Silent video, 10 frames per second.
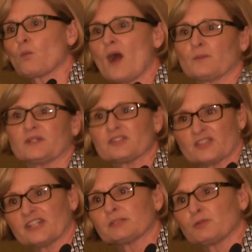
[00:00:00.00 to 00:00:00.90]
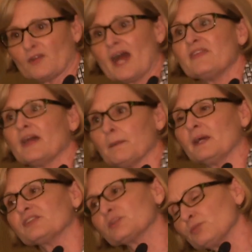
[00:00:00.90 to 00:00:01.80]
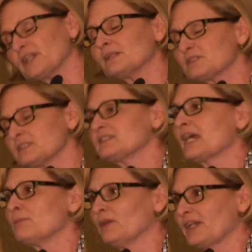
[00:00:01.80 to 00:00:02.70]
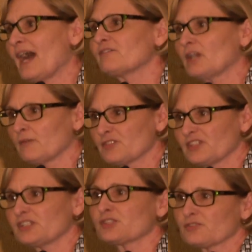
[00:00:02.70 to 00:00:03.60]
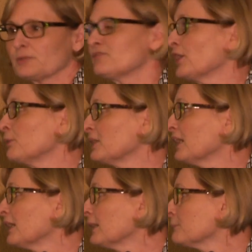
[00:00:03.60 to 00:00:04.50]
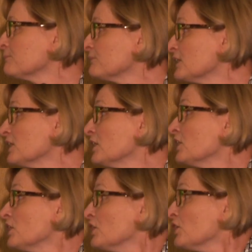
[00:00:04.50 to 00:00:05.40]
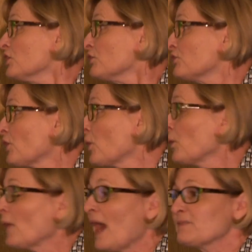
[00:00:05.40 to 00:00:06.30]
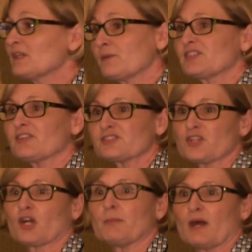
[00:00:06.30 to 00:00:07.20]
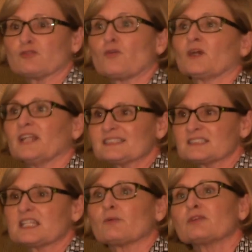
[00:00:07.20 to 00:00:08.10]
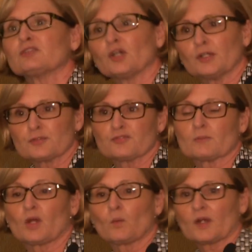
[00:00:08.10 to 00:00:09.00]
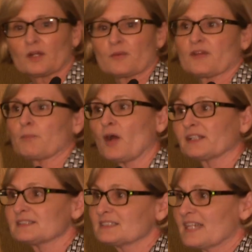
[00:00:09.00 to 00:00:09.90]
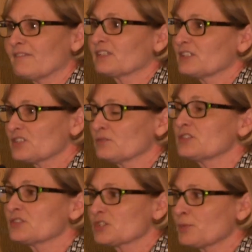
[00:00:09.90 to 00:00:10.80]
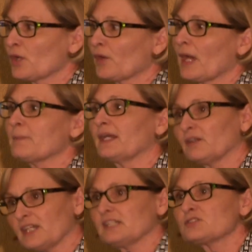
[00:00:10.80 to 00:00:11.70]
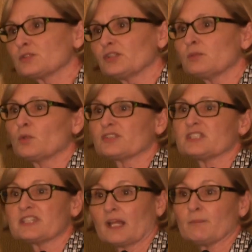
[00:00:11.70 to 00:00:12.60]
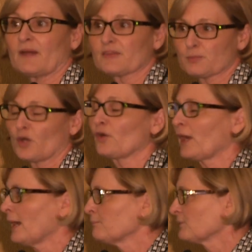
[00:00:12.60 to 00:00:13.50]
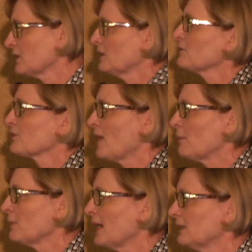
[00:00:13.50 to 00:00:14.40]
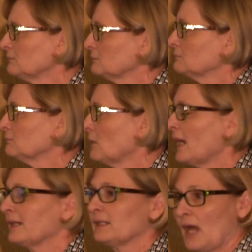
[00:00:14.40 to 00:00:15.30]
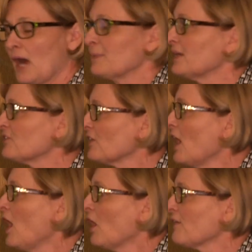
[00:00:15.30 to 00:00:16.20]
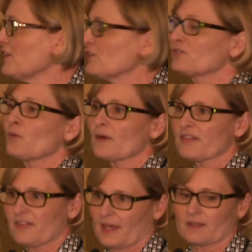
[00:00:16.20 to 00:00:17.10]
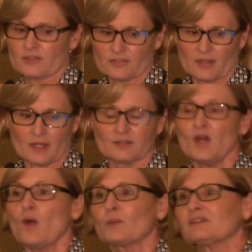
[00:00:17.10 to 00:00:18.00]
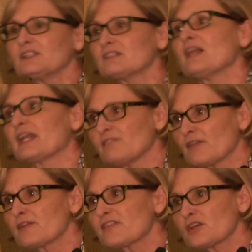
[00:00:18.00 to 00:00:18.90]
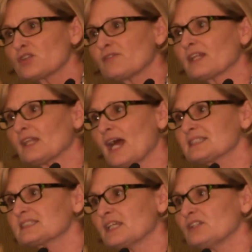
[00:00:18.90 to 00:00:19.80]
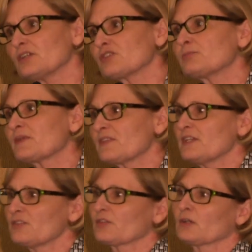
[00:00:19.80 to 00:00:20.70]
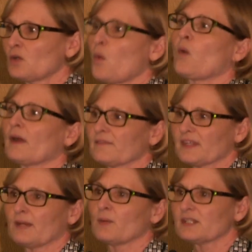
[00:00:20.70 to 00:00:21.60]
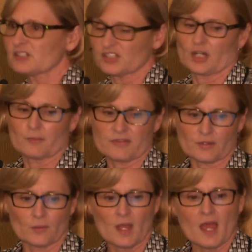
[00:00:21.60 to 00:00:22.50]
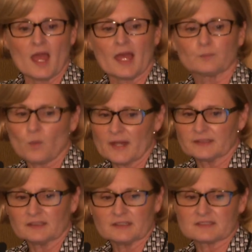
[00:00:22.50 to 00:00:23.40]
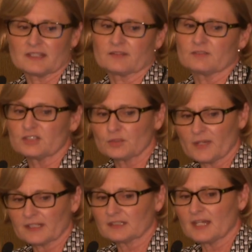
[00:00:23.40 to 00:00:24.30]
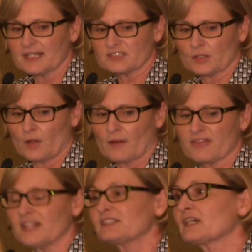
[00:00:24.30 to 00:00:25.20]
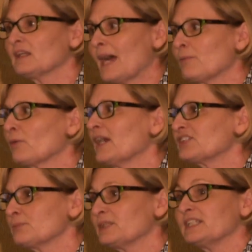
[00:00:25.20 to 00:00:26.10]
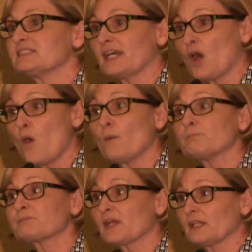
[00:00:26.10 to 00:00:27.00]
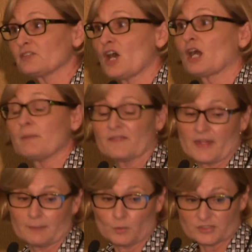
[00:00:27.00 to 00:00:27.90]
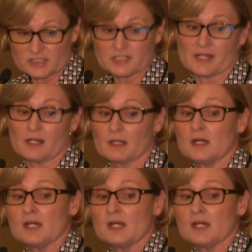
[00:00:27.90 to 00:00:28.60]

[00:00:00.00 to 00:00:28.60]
what we decide to provide them, and to bring them to the table and have conversations from the very beginning. So, I was asked to talk about 4 lessons that we've learned from our work with our Parkinson's Advocates and Research Program, and I'll get into a little more detail about the program, throughout my comments, are these 4 things. And we learned a lot of other things over the last 10 years, but these are core that I wanted to share with you. And one is that you need to recognize that authentic collaboration begins at home, and I'll talk about that in more detail.